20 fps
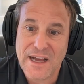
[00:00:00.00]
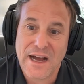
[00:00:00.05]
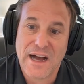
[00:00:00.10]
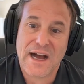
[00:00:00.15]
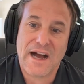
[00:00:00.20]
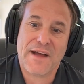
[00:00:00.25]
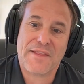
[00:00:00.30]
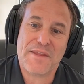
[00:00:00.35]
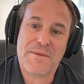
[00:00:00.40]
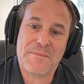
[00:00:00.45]

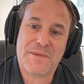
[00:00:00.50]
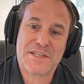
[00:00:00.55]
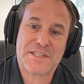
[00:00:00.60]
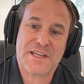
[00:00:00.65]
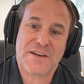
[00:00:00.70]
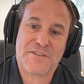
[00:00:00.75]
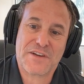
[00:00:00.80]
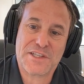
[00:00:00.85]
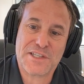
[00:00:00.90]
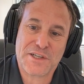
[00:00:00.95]
The miss
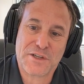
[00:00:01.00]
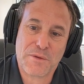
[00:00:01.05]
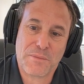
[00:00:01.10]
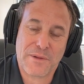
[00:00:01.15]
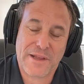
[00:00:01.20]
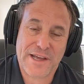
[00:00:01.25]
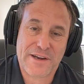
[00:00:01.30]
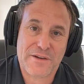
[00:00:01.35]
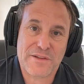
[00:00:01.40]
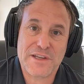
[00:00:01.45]
every single
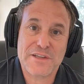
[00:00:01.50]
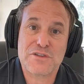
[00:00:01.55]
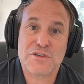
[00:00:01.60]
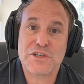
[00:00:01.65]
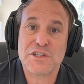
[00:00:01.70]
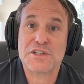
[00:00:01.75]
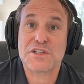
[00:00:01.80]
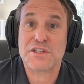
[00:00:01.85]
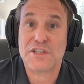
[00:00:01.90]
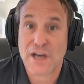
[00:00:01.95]
planner. These are
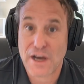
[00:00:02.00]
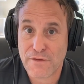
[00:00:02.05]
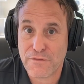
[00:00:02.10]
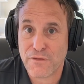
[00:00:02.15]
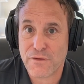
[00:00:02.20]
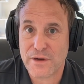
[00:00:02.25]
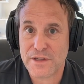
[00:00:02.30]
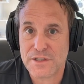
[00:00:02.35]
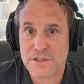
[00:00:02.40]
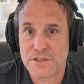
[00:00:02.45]
just tough
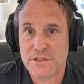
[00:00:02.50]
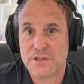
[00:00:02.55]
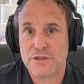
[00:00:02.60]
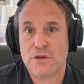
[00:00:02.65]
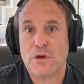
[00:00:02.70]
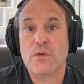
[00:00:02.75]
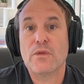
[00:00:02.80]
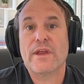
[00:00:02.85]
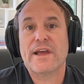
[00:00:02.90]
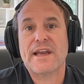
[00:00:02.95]
ones.
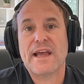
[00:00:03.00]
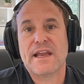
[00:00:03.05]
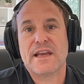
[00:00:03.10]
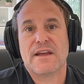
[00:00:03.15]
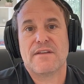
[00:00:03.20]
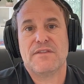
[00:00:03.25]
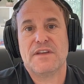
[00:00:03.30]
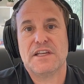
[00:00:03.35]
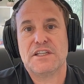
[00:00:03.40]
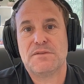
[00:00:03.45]
Don't let any
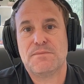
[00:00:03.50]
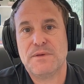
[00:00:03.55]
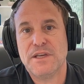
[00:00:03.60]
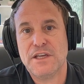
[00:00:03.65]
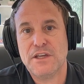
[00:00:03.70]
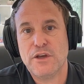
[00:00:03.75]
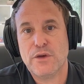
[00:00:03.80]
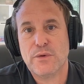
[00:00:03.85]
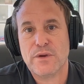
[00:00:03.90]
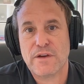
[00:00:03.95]
of these be
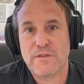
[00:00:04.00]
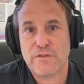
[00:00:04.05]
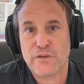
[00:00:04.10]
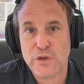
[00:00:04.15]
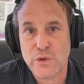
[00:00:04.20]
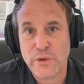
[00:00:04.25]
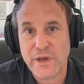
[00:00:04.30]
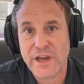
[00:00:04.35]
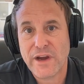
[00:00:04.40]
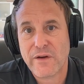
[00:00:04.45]
you. And if
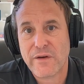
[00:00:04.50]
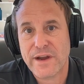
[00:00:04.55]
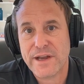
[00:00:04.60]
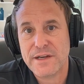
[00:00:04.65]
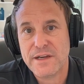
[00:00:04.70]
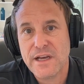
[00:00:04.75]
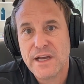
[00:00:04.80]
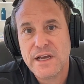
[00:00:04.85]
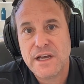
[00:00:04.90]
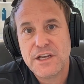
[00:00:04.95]
you hear
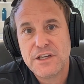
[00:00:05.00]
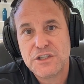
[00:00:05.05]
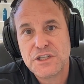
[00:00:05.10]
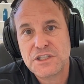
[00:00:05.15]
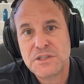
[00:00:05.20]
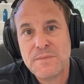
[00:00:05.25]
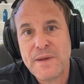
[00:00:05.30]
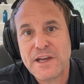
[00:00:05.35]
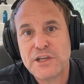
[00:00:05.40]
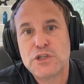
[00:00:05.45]
it,
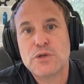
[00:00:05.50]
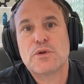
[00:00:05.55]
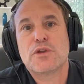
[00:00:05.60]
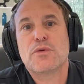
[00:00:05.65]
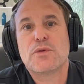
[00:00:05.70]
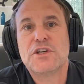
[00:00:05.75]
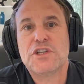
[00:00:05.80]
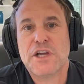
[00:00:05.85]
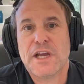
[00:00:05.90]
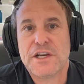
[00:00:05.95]
just make 2 or
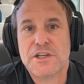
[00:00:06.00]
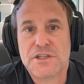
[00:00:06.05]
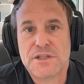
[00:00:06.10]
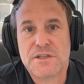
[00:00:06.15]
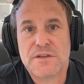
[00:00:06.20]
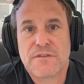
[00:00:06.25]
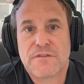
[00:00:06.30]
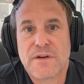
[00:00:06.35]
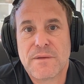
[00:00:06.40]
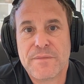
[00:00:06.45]
3
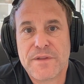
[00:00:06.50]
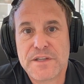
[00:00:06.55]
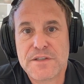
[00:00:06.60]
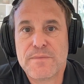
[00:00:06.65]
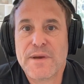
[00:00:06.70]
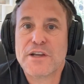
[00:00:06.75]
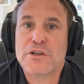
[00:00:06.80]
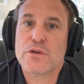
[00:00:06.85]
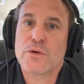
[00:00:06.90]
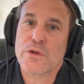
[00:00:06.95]
changes from this.
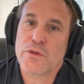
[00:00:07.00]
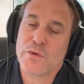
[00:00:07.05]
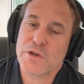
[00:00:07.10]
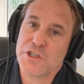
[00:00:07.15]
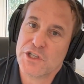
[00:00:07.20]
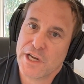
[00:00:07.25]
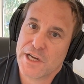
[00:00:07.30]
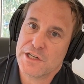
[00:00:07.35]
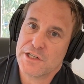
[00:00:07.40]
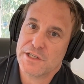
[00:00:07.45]
Make 2 or 3
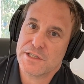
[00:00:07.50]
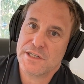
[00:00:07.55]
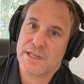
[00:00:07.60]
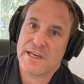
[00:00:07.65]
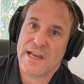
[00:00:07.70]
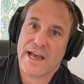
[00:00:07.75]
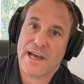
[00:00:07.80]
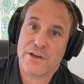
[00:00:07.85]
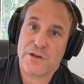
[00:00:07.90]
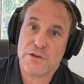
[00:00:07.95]
changes in
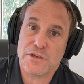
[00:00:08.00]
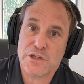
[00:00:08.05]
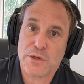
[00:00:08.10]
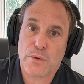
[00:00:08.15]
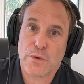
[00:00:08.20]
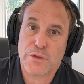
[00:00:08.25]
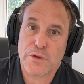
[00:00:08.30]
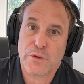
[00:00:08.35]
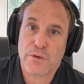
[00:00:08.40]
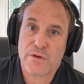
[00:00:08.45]
how you deal
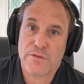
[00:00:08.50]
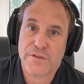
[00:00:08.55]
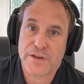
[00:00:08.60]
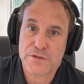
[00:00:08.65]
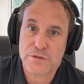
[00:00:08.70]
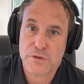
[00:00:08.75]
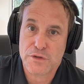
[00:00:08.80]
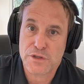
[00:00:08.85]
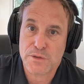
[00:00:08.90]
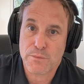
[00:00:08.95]
with your
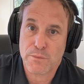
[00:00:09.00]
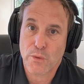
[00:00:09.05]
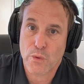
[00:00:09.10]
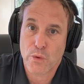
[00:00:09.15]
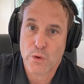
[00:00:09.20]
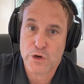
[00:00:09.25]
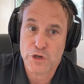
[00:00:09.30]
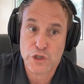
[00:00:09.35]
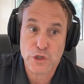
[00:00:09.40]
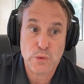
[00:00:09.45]
investors and
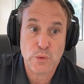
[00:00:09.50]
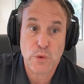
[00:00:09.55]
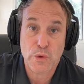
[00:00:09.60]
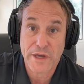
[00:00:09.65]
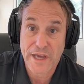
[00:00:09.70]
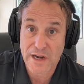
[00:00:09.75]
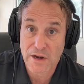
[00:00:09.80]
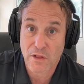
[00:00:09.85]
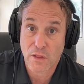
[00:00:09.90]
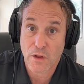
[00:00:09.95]
board. You will
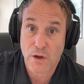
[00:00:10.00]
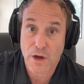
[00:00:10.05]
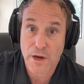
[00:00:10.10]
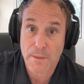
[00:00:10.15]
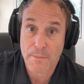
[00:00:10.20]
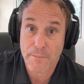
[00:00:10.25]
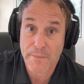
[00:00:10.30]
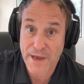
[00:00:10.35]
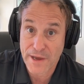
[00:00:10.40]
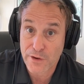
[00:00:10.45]
get
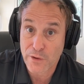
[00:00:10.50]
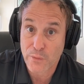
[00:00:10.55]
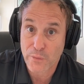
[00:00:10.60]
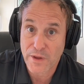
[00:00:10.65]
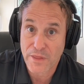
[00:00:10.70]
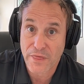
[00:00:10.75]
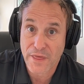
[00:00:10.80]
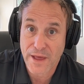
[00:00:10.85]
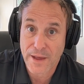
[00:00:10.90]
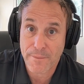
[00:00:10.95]
along better
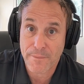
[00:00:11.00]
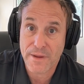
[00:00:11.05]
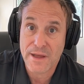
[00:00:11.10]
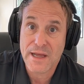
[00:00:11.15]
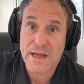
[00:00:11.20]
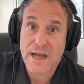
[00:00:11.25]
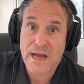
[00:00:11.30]
with them.